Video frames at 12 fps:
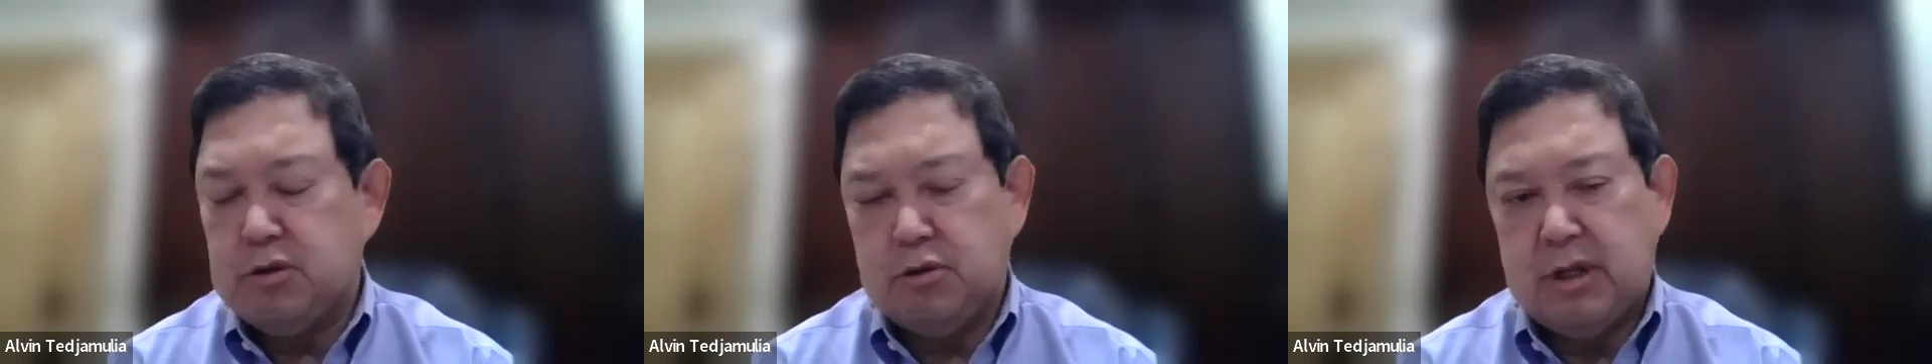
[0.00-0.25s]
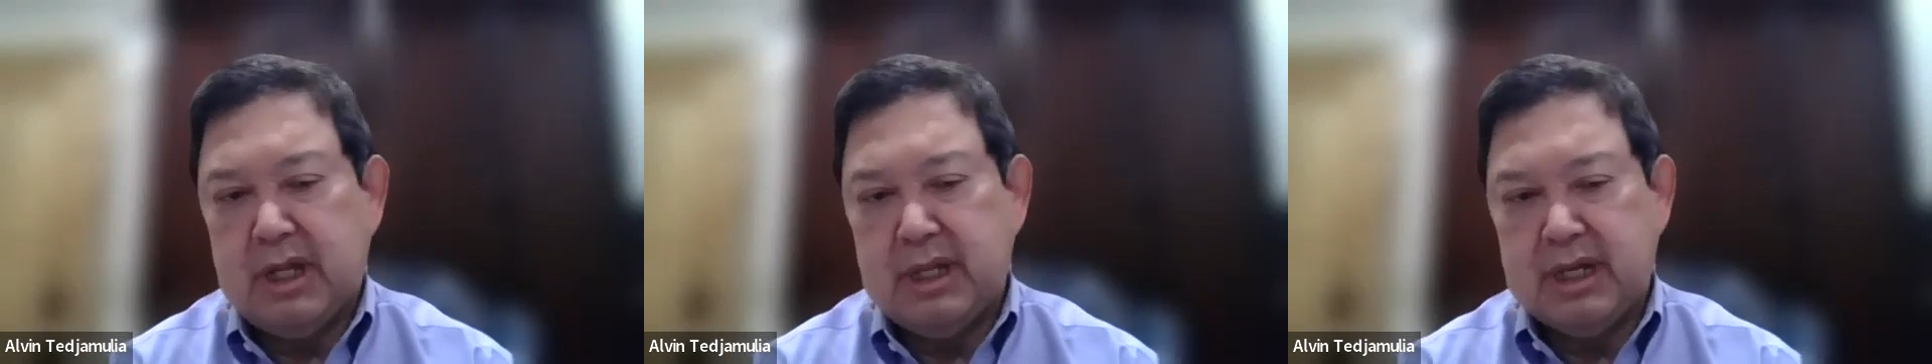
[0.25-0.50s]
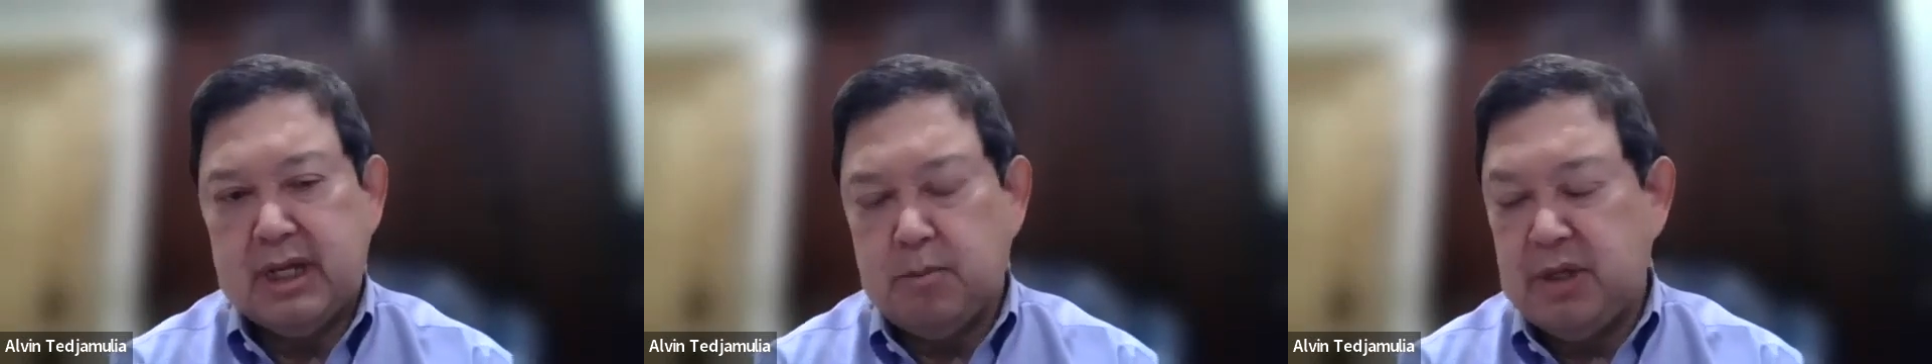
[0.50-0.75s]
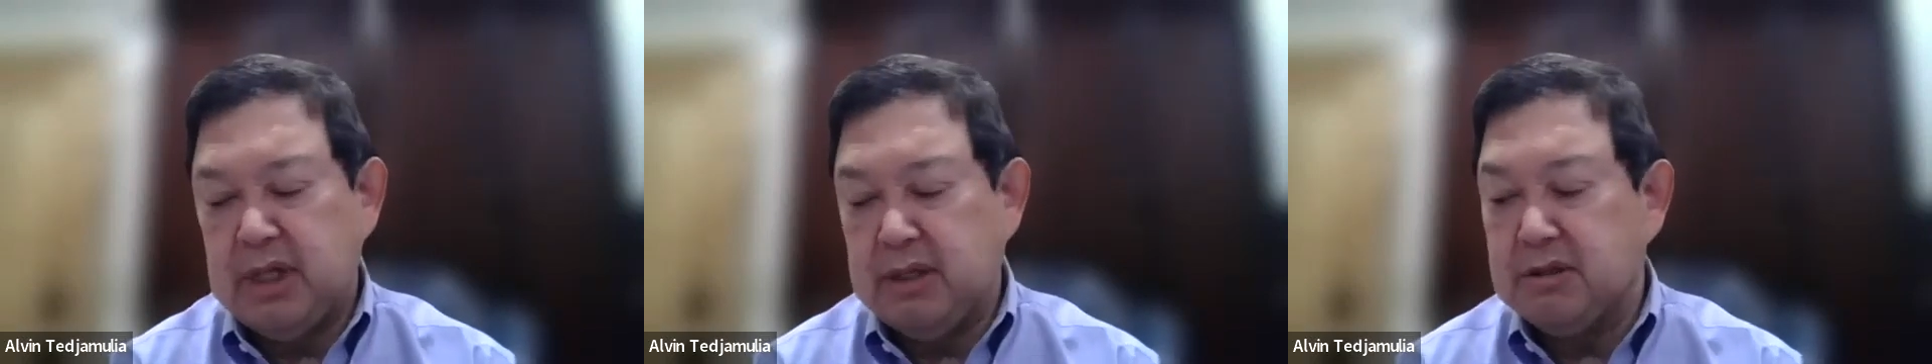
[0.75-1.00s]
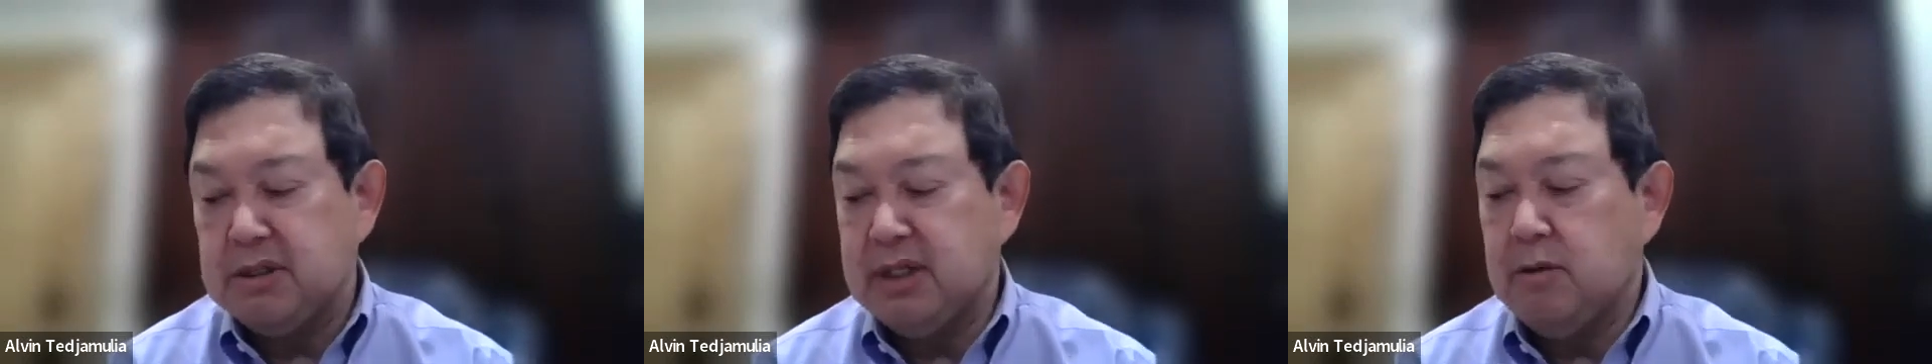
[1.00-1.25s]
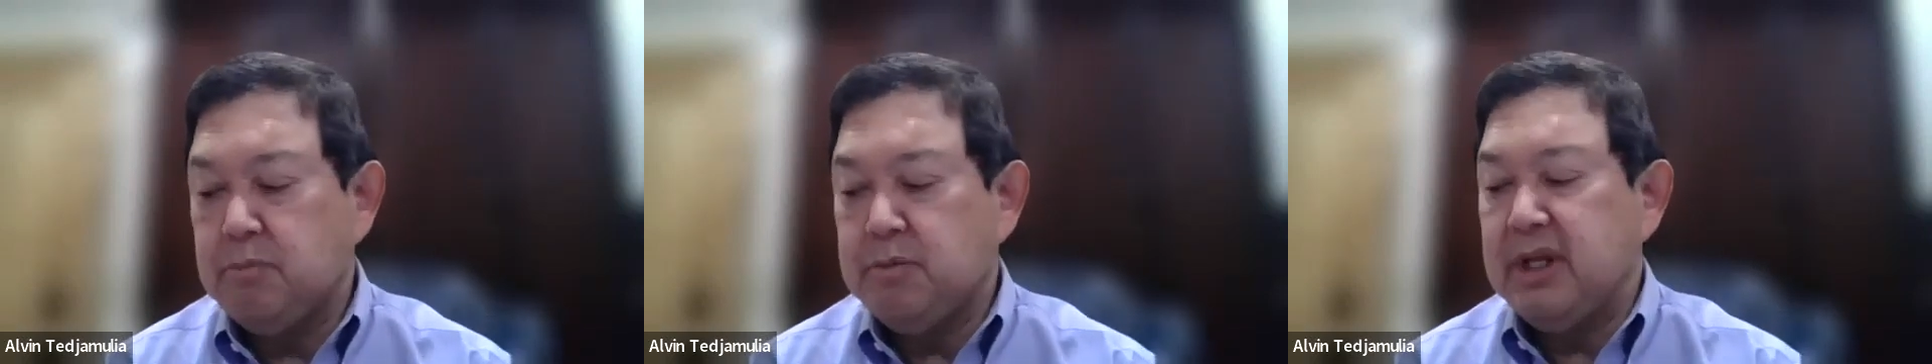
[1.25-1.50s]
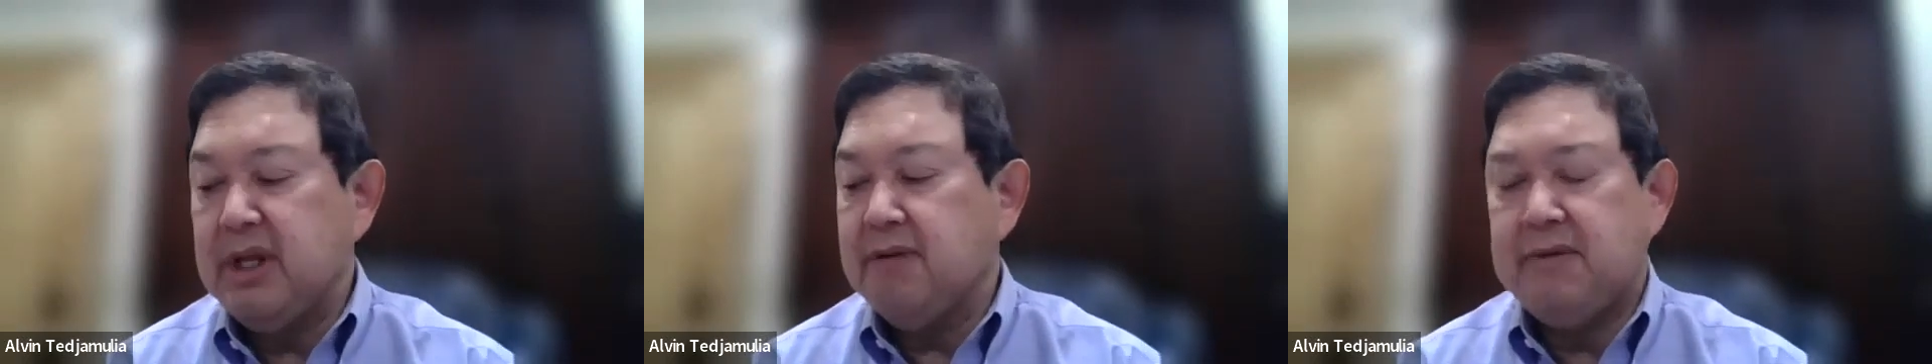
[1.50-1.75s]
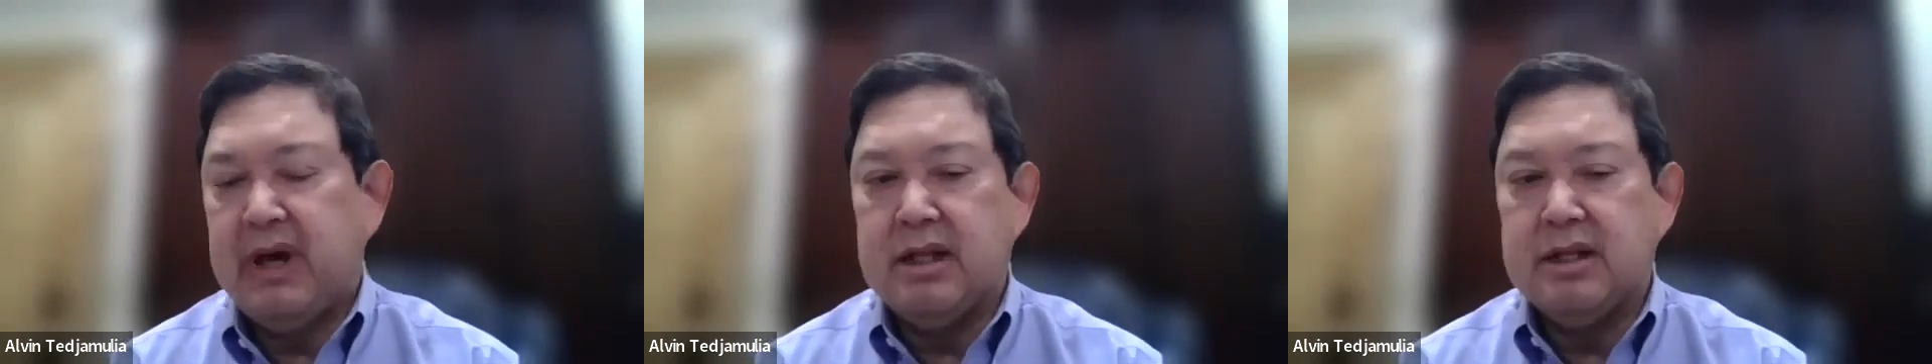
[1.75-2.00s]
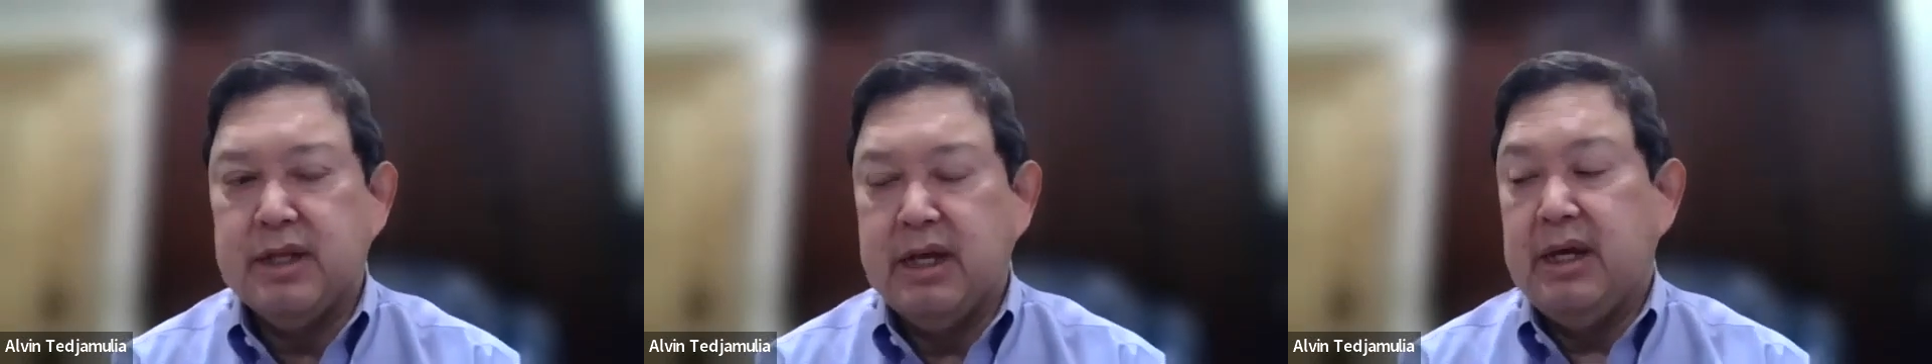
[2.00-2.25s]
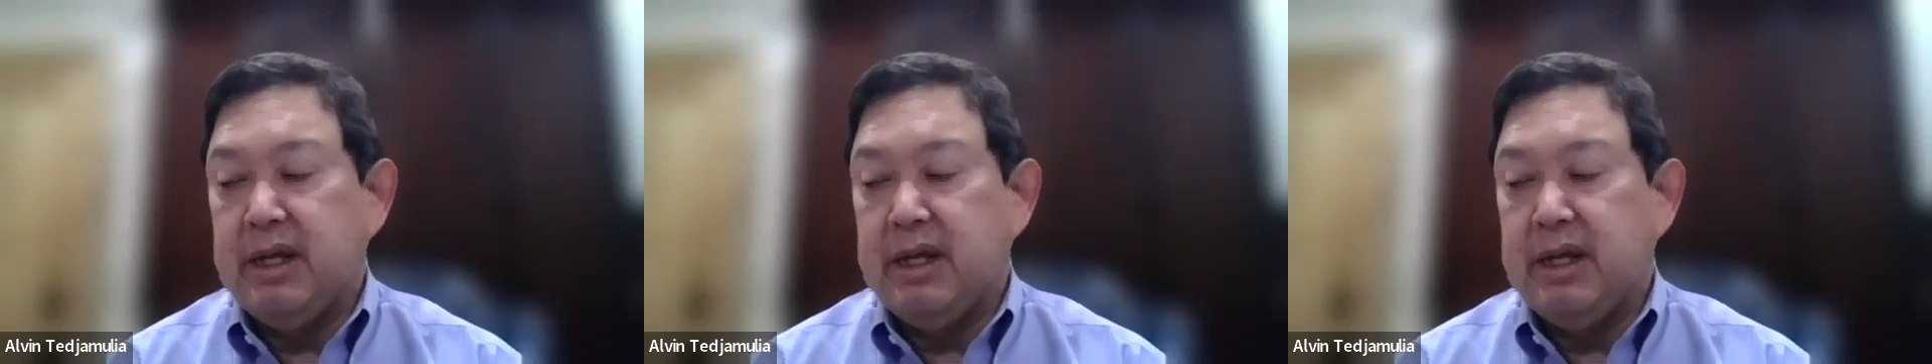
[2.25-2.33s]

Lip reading: so that they can be under single PDF files,